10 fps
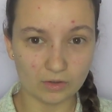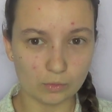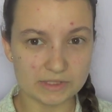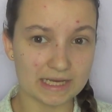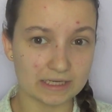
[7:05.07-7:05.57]

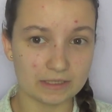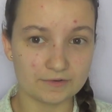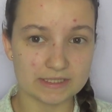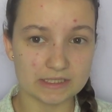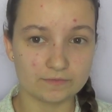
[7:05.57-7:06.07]
or second year
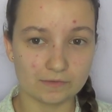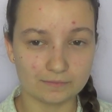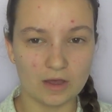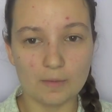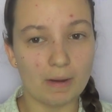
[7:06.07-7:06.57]
of sixth
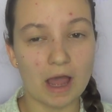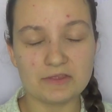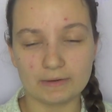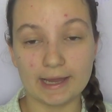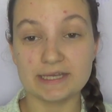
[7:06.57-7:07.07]
form. But either way,